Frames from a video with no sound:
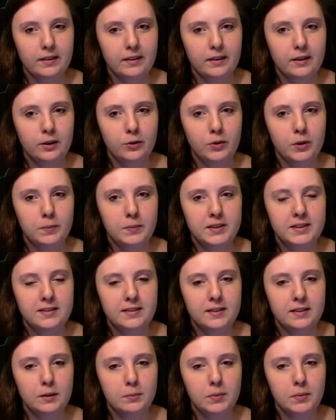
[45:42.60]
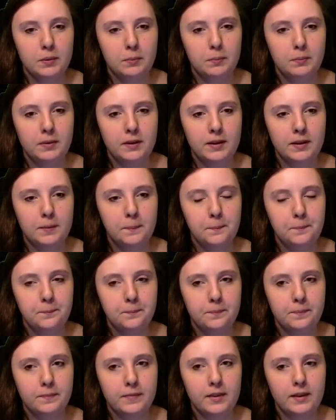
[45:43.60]
Oh, we missed the puppy
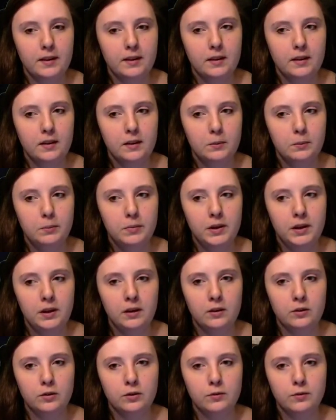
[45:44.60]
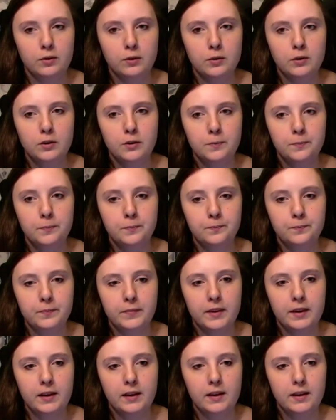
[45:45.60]
being on the floor.
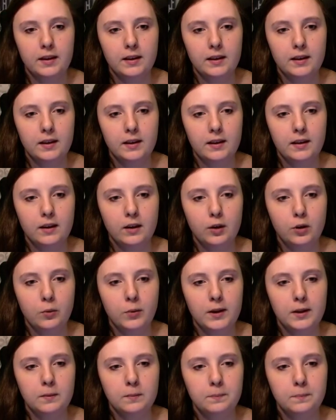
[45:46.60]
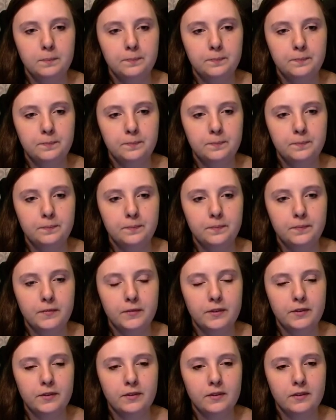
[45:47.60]
Oh well.
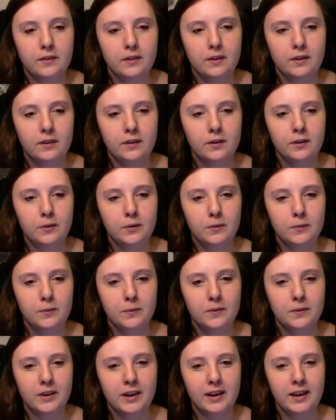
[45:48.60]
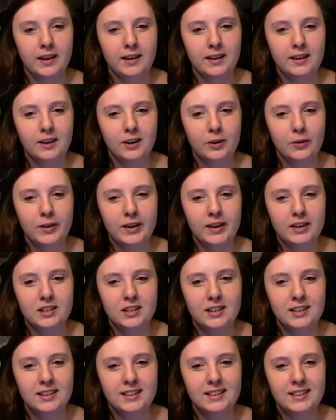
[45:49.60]
Oh, okay. Chloe
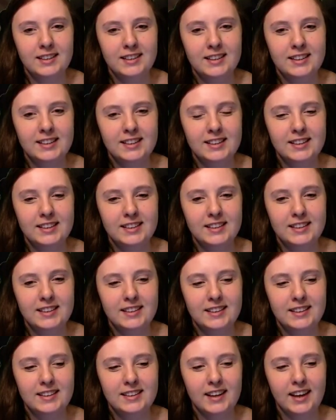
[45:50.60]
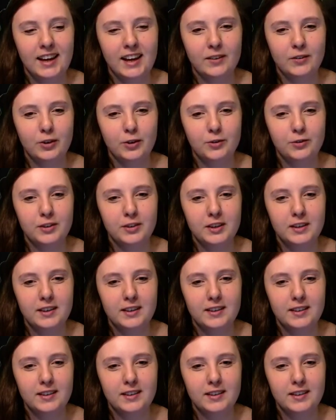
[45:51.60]
actually did have coffee.